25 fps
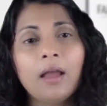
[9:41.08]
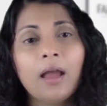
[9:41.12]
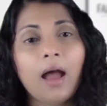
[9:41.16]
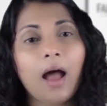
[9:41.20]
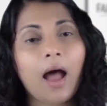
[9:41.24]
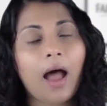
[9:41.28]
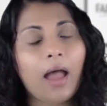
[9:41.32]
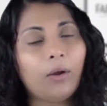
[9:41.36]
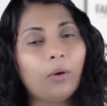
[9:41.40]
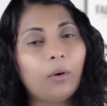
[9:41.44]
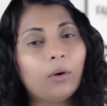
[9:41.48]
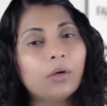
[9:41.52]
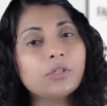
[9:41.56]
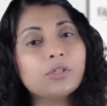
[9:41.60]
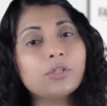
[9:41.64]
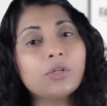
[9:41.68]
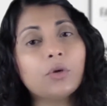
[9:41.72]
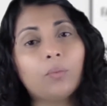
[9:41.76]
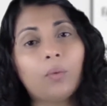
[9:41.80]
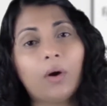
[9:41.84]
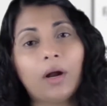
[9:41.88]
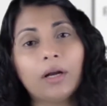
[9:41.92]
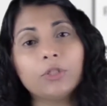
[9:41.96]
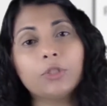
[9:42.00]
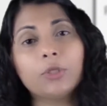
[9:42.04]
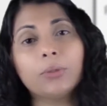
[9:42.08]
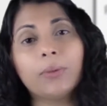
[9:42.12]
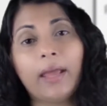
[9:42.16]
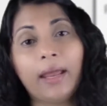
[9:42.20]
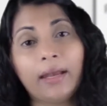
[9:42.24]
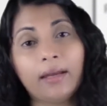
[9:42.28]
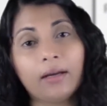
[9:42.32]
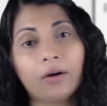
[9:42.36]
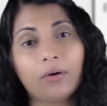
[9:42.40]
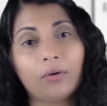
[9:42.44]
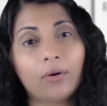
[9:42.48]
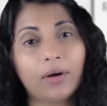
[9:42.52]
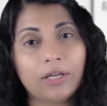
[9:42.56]
I also want to
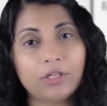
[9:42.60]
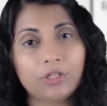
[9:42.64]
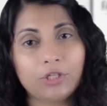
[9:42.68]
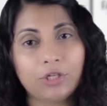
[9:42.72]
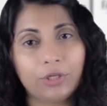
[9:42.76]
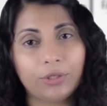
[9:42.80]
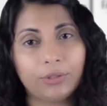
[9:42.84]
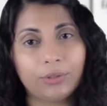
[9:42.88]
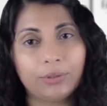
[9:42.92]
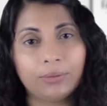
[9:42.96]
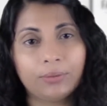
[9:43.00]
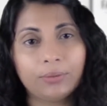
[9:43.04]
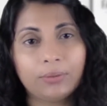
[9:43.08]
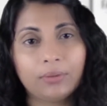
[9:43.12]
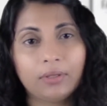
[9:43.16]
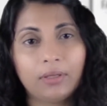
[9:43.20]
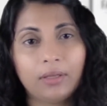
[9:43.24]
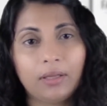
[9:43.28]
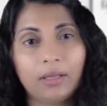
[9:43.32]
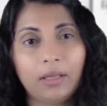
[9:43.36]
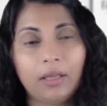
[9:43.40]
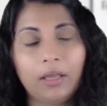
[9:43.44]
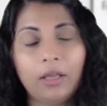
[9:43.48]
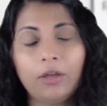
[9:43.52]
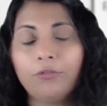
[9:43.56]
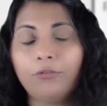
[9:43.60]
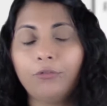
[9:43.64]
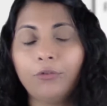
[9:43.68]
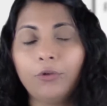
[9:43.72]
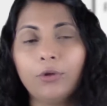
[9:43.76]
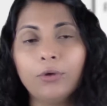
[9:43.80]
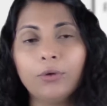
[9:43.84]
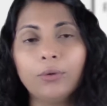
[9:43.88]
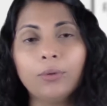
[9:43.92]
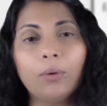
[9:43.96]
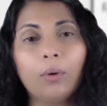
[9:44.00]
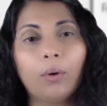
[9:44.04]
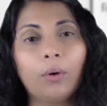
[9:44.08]
encourage you, if
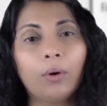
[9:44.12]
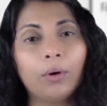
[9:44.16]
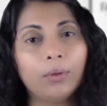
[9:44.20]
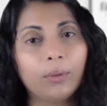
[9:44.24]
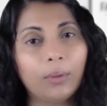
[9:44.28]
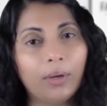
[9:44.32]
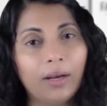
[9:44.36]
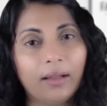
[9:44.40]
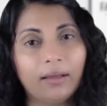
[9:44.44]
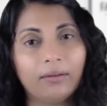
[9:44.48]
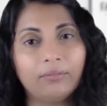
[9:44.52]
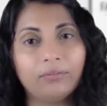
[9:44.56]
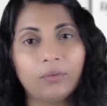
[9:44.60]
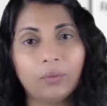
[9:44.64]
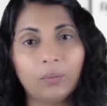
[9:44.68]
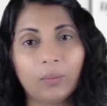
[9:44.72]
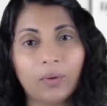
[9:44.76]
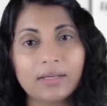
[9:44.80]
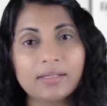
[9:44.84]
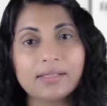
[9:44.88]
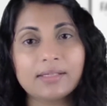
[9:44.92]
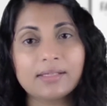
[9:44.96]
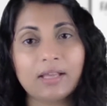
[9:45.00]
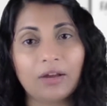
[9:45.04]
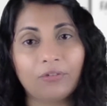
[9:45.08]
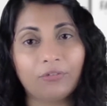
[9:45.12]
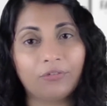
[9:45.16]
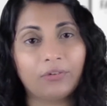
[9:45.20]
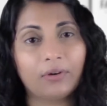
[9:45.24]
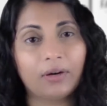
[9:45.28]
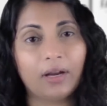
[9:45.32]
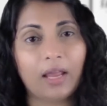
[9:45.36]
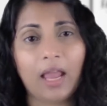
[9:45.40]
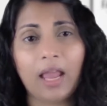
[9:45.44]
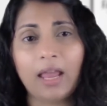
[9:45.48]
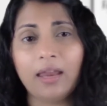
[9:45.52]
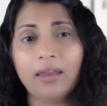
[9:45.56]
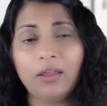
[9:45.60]
you or your loved one
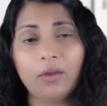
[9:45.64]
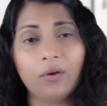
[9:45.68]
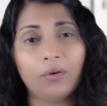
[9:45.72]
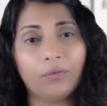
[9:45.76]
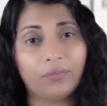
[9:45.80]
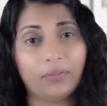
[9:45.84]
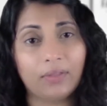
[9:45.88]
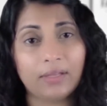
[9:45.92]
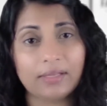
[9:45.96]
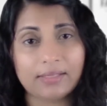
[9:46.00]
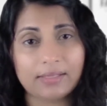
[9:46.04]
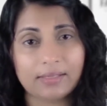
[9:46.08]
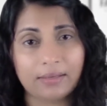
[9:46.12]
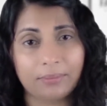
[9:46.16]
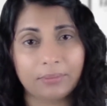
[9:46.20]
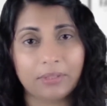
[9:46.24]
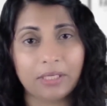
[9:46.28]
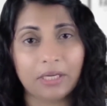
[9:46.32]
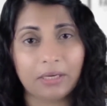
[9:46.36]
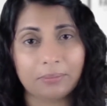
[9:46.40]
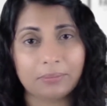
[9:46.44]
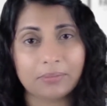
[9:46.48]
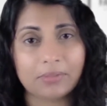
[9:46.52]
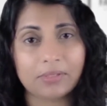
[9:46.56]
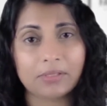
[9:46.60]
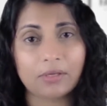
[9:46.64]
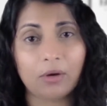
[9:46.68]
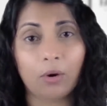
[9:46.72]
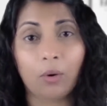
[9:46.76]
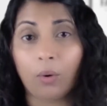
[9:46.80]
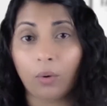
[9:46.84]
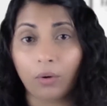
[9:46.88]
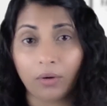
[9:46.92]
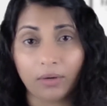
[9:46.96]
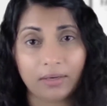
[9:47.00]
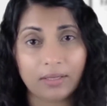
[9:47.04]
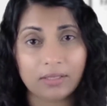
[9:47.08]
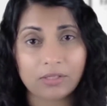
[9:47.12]
suffer any of these symptoms
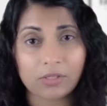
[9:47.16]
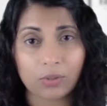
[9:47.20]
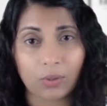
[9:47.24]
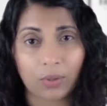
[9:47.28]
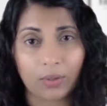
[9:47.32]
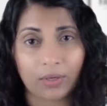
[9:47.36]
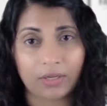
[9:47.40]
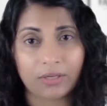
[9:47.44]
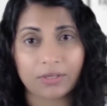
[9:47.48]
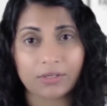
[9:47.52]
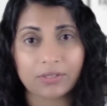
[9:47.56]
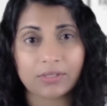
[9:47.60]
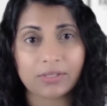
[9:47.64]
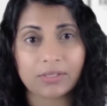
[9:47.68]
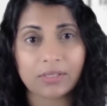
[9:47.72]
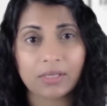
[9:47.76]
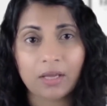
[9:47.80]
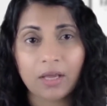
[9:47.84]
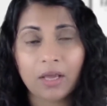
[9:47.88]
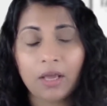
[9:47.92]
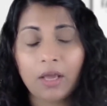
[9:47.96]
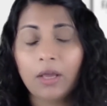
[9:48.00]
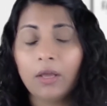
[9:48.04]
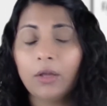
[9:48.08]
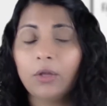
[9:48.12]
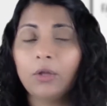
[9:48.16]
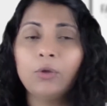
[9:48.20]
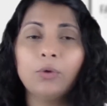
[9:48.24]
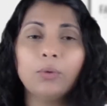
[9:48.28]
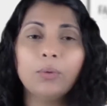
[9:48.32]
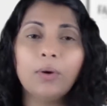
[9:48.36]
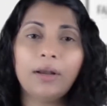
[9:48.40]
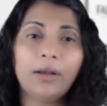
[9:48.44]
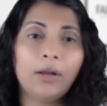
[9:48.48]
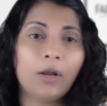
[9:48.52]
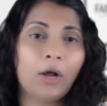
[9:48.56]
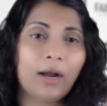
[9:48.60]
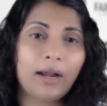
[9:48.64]
or disorders, you
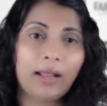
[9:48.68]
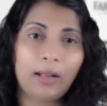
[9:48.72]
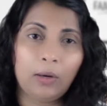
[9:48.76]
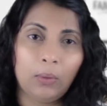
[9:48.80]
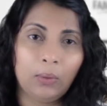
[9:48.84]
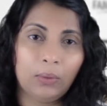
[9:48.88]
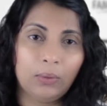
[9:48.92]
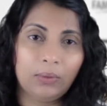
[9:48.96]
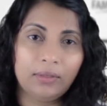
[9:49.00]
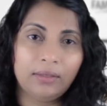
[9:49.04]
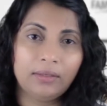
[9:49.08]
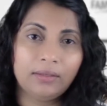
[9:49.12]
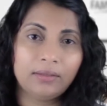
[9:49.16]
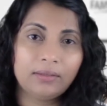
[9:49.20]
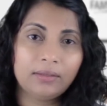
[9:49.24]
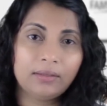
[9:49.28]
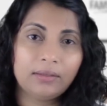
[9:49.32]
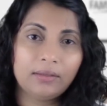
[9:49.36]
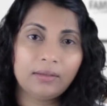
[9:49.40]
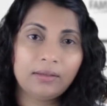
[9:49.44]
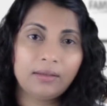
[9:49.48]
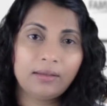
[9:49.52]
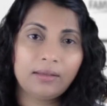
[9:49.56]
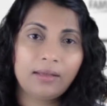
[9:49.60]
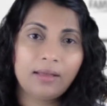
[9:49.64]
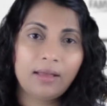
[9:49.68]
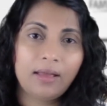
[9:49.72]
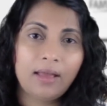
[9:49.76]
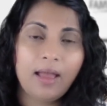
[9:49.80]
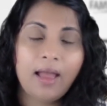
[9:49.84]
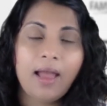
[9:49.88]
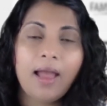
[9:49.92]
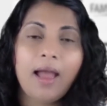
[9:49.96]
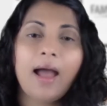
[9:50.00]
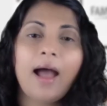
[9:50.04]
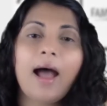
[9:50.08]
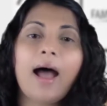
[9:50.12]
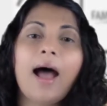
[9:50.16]
are not alone.
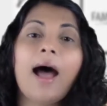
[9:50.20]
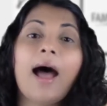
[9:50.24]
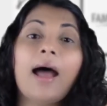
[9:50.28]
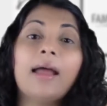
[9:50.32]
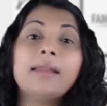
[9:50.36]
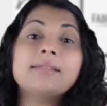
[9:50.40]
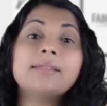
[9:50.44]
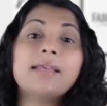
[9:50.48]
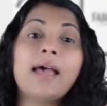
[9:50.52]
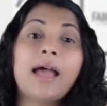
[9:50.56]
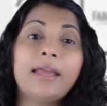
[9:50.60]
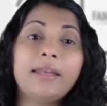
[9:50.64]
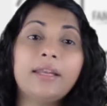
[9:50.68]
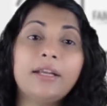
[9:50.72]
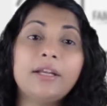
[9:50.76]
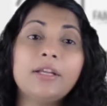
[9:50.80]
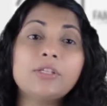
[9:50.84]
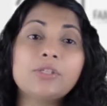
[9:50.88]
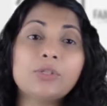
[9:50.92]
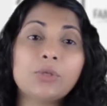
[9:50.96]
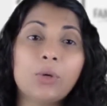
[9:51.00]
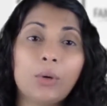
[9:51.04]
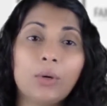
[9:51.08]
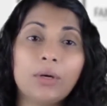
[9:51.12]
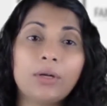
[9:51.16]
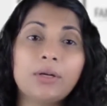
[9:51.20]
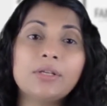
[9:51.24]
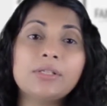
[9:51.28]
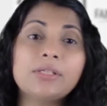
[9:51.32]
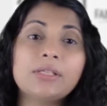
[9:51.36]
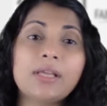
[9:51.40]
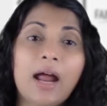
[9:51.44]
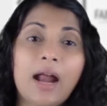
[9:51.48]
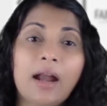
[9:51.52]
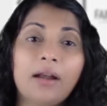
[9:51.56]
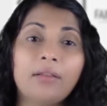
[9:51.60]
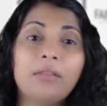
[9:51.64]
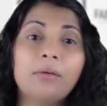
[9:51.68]
Anxiety disorders
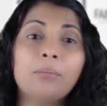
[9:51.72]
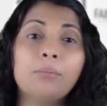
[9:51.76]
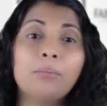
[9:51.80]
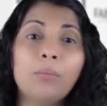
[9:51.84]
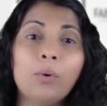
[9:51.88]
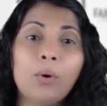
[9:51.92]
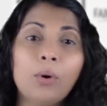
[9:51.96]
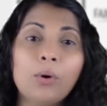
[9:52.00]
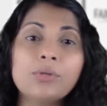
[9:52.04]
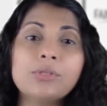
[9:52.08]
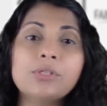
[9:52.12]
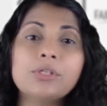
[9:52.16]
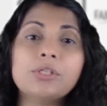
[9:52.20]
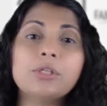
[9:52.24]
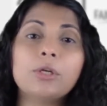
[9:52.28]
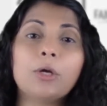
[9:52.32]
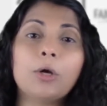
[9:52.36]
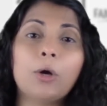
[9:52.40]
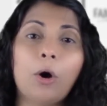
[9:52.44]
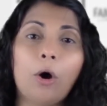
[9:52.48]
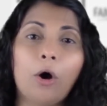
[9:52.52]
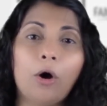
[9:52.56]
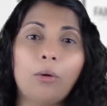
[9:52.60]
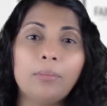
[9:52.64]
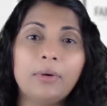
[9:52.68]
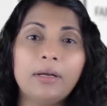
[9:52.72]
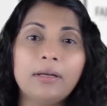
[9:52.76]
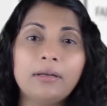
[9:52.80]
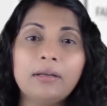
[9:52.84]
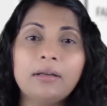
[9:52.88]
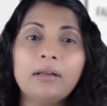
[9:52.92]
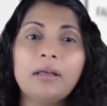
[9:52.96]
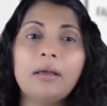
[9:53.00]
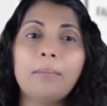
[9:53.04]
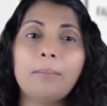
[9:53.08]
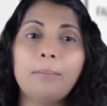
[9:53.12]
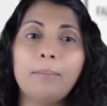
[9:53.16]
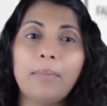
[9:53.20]
are the most
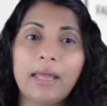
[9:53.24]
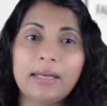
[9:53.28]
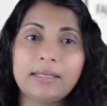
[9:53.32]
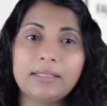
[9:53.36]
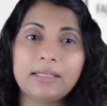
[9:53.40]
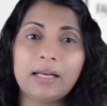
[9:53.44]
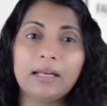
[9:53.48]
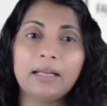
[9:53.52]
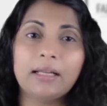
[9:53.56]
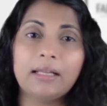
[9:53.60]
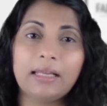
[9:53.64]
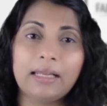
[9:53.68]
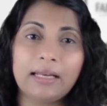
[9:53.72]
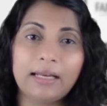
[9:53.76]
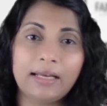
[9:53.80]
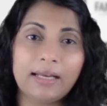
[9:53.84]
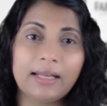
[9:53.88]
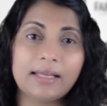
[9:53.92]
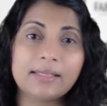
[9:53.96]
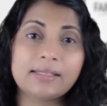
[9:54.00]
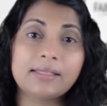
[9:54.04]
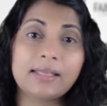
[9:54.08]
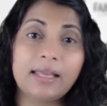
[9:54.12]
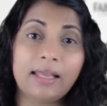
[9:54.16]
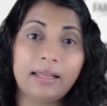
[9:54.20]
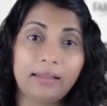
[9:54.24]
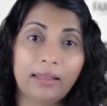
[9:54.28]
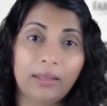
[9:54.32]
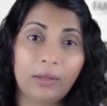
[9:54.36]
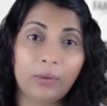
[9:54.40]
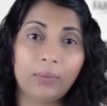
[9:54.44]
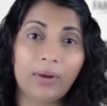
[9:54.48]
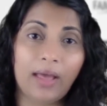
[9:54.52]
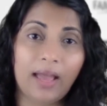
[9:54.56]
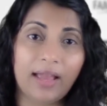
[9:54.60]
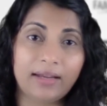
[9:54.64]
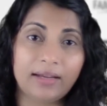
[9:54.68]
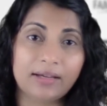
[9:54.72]
common mental illness in the
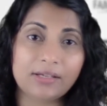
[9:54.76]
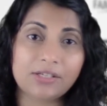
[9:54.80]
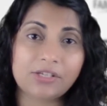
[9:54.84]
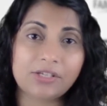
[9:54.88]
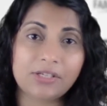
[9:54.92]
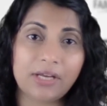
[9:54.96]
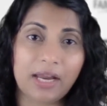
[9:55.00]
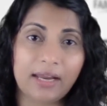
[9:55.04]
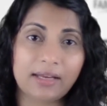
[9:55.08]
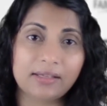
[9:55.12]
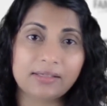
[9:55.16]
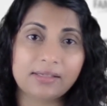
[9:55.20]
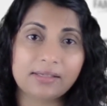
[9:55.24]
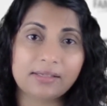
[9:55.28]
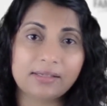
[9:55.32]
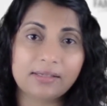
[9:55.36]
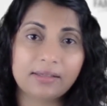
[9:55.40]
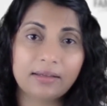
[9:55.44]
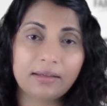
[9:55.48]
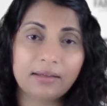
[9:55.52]
United States.